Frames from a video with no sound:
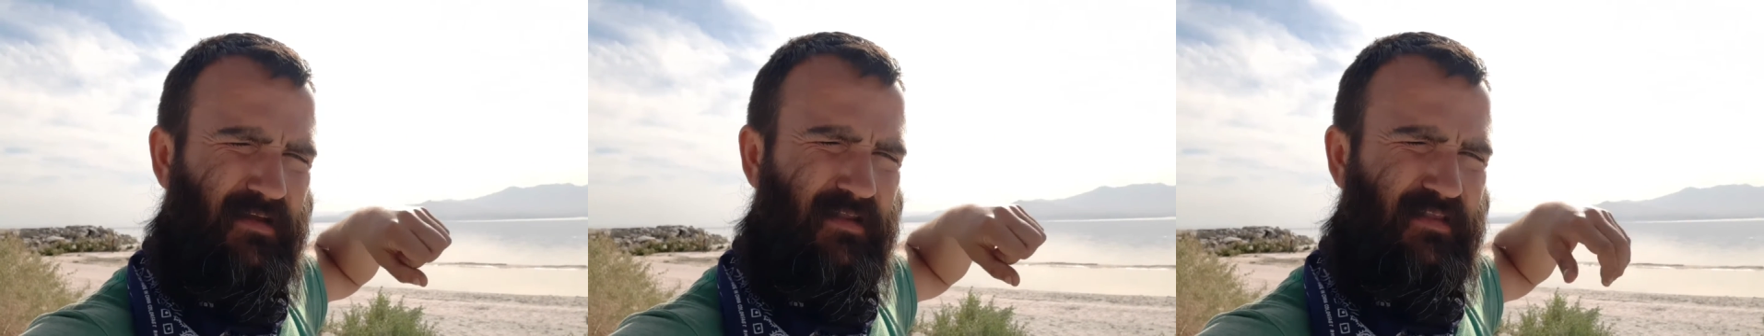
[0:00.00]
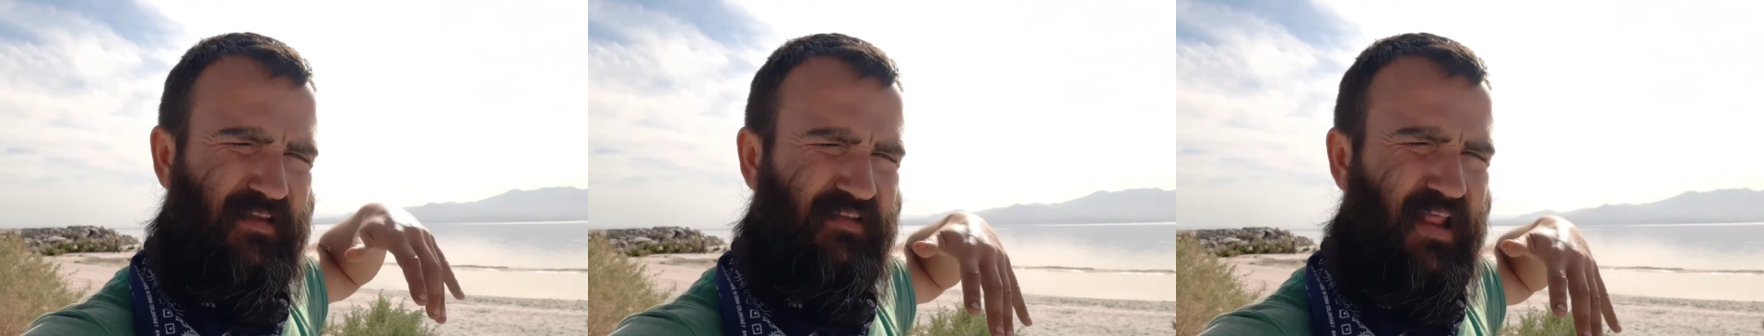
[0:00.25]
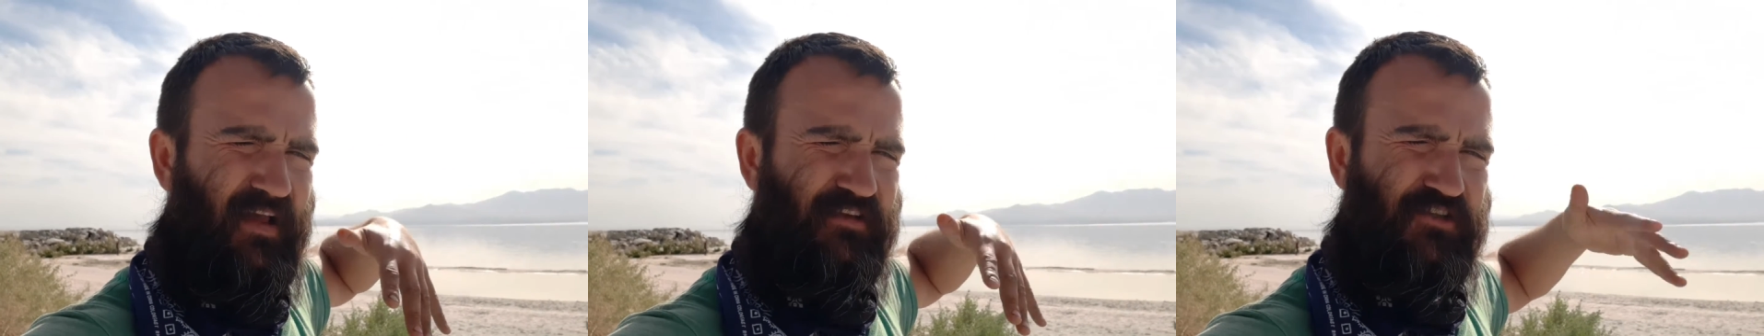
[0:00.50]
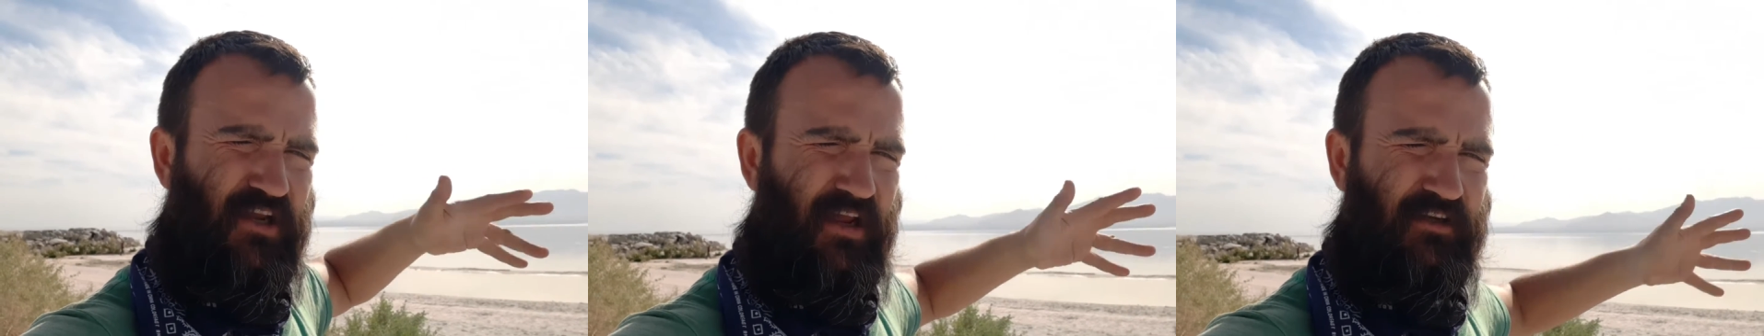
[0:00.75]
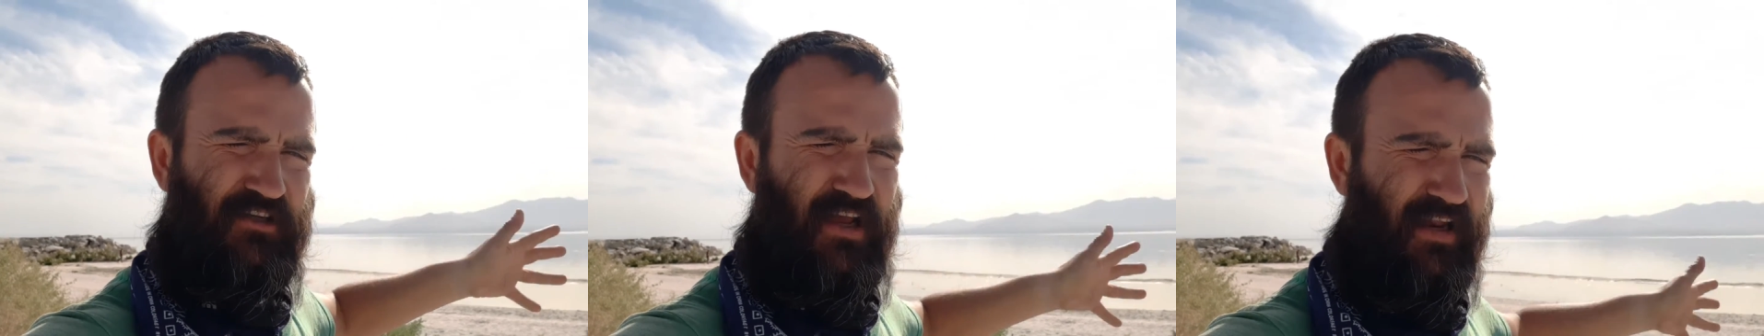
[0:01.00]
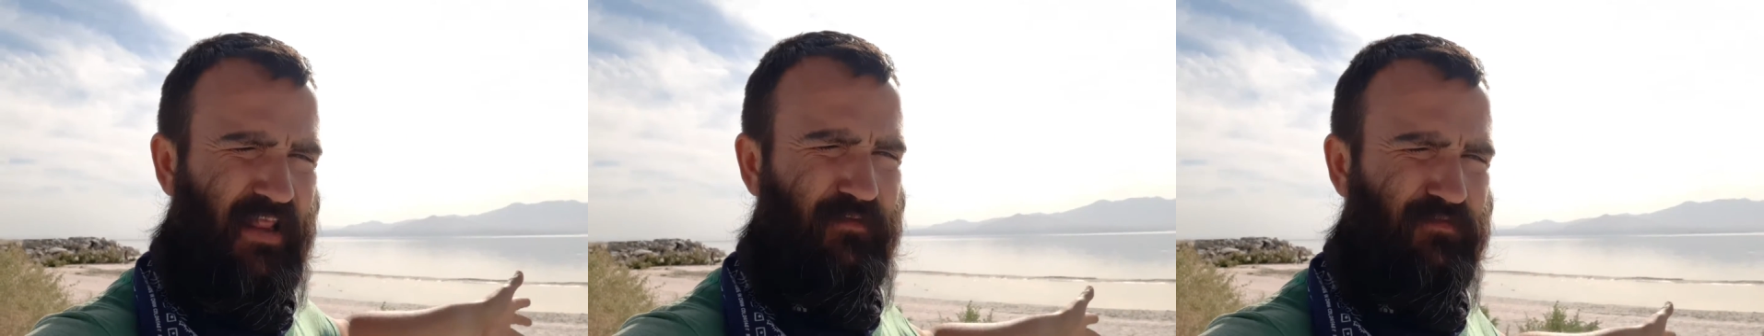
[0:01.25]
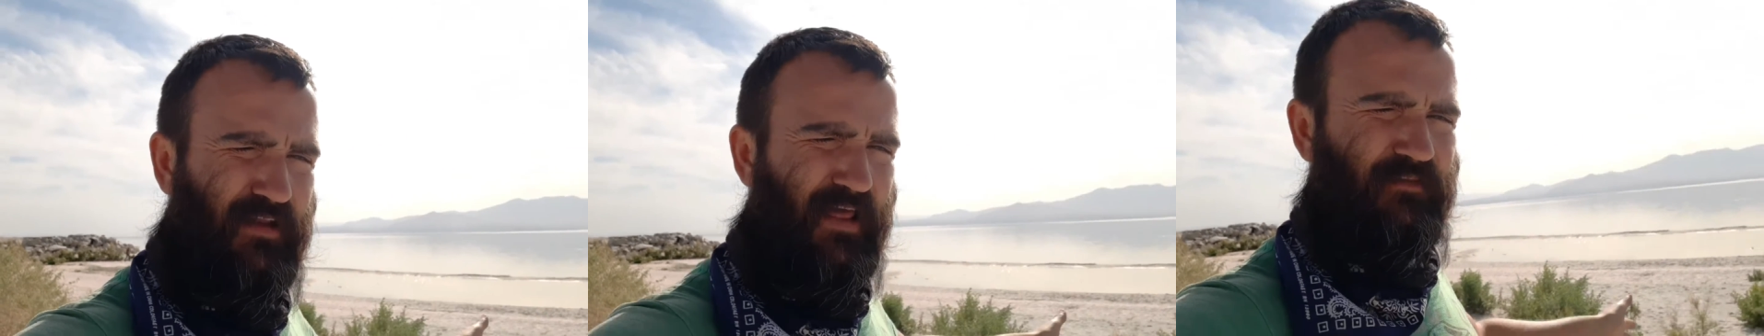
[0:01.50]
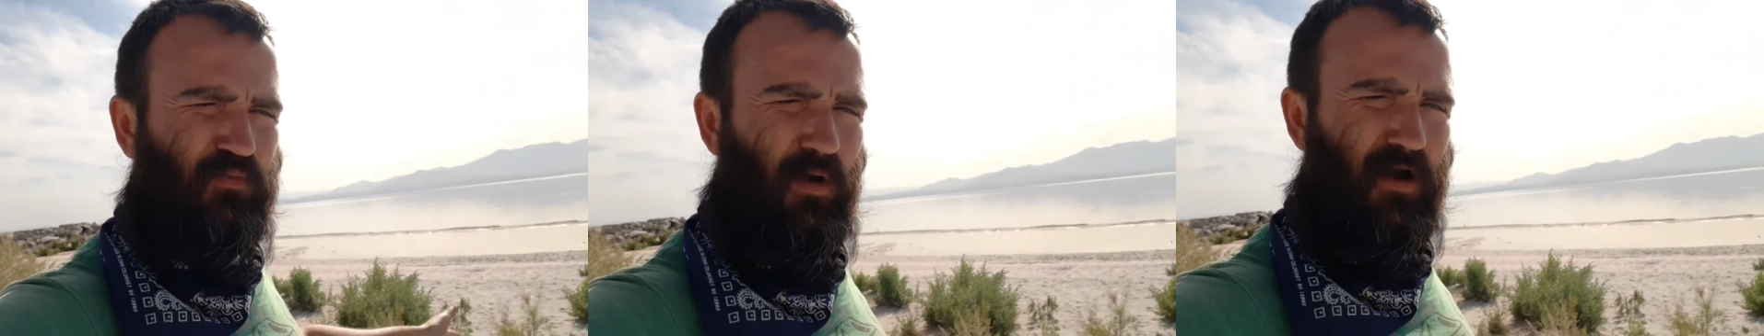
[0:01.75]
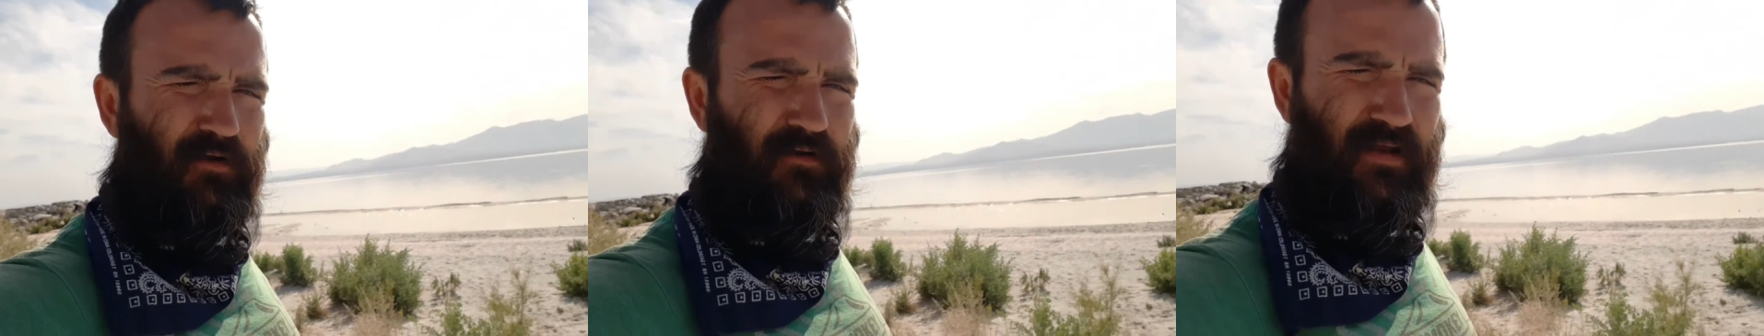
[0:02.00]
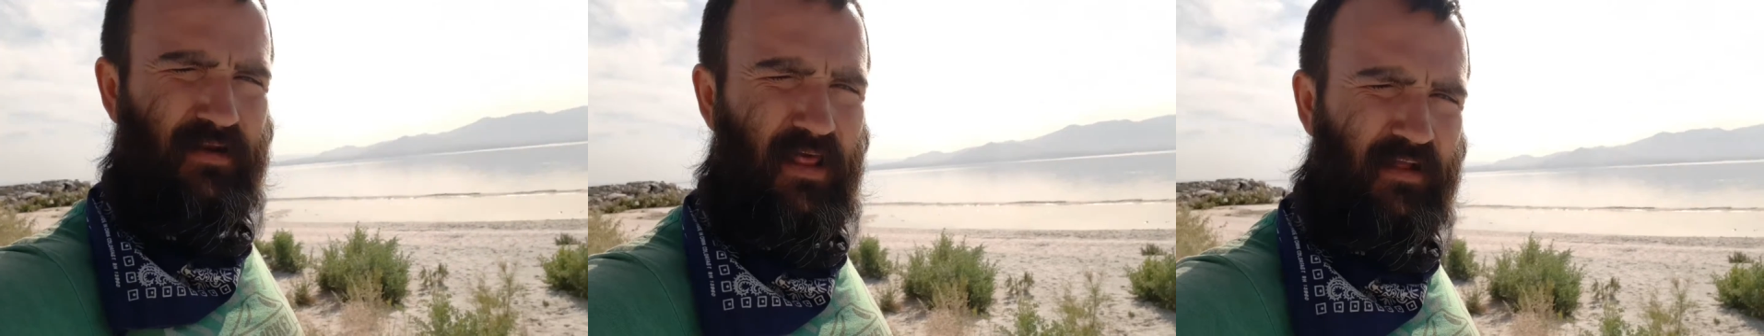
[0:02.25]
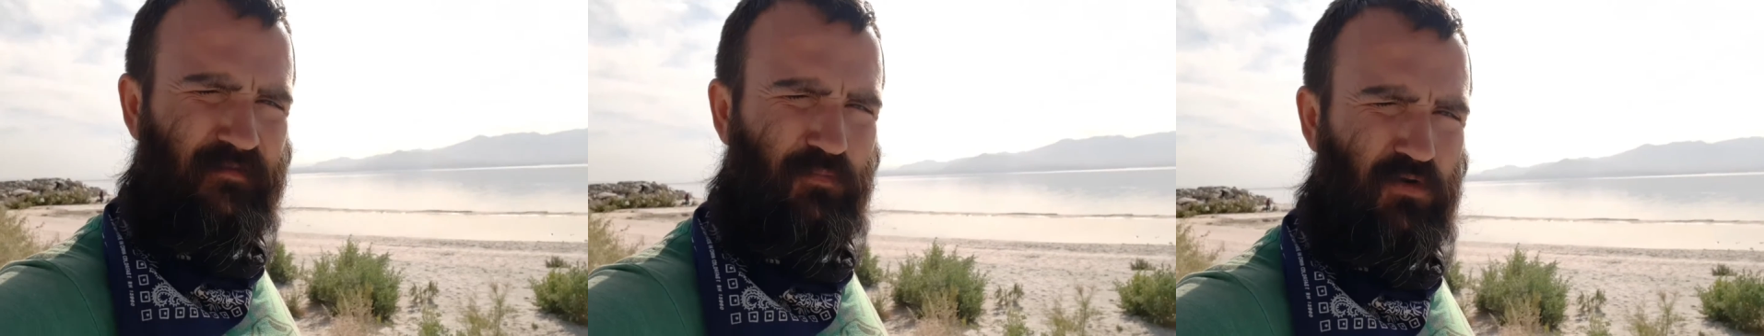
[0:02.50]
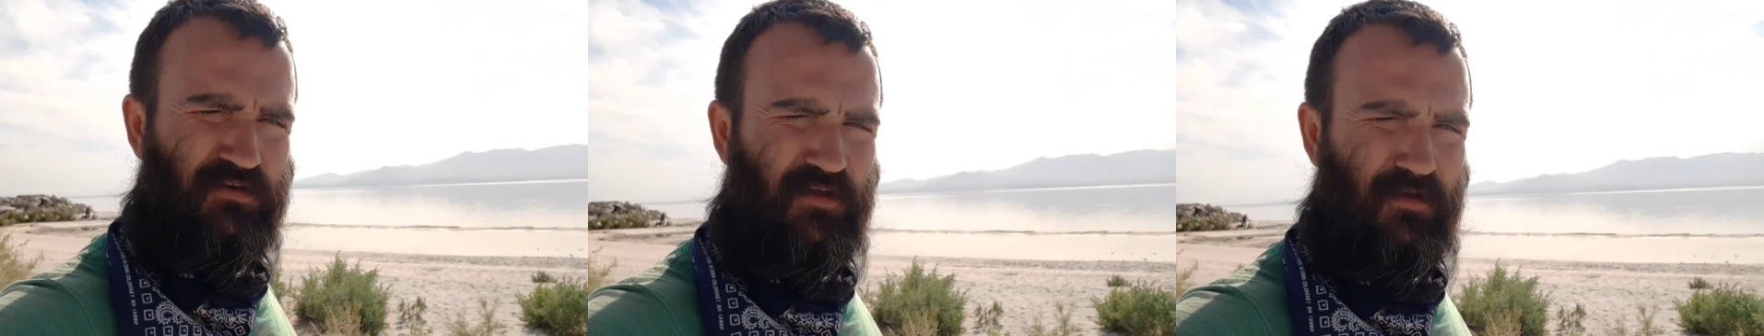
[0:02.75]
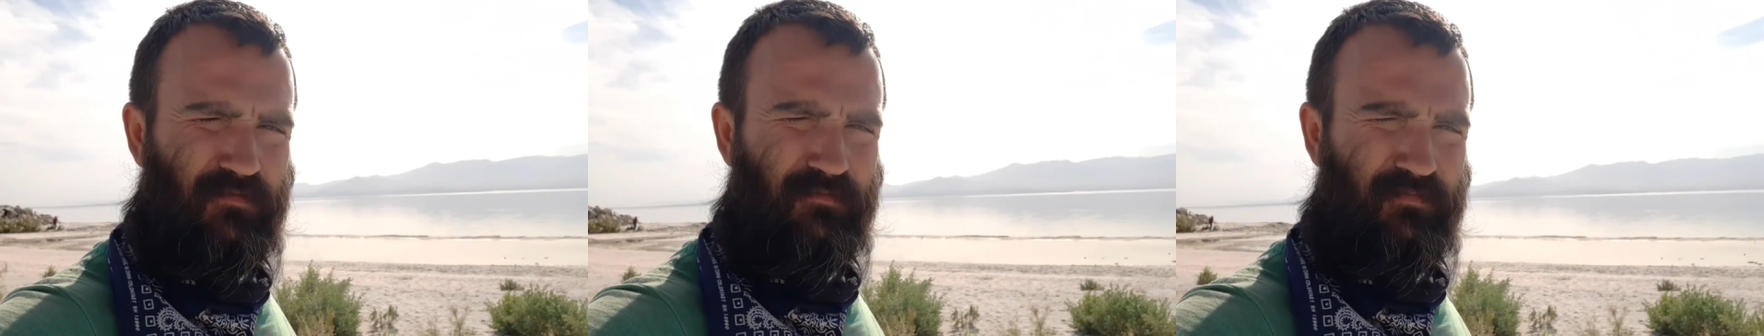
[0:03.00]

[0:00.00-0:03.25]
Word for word: this last change had left less water and lots more salt.